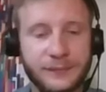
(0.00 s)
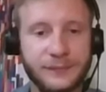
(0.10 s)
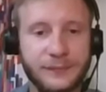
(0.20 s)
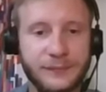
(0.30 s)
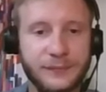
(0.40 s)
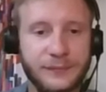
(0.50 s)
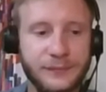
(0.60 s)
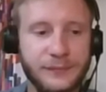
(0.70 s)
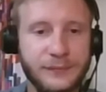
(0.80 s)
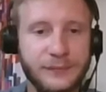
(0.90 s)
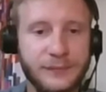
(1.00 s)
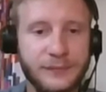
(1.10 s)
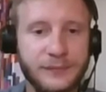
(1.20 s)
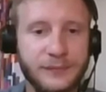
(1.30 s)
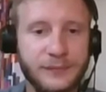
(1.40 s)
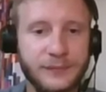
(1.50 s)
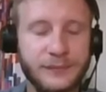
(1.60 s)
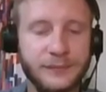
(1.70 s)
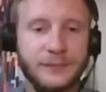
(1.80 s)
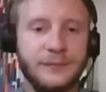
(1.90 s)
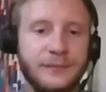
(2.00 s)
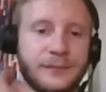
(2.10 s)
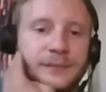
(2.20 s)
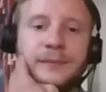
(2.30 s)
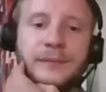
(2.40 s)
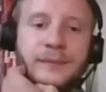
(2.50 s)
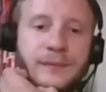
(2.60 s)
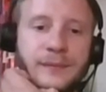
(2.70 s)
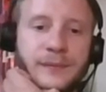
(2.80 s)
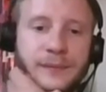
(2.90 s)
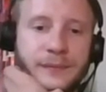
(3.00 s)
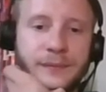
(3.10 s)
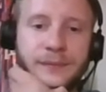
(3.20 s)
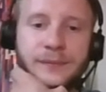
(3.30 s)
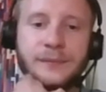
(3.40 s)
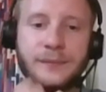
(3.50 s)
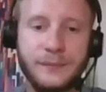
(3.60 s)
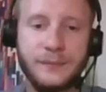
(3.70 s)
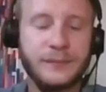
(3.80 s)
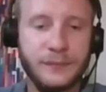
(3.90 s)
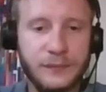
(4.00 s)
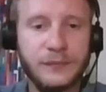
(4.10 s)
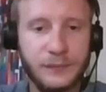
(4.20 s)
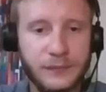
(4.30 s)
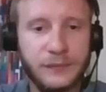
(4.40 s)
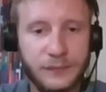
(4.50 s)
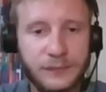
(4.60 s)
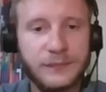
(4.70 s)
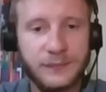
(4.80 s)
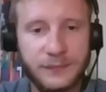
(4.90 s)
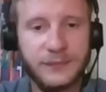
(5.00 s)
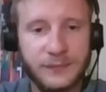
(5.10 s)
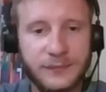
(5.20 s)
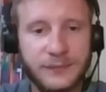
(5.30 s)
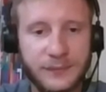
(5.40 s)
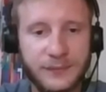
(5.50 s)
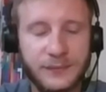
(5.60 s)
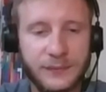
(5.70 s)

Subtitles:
This person isn't speaking.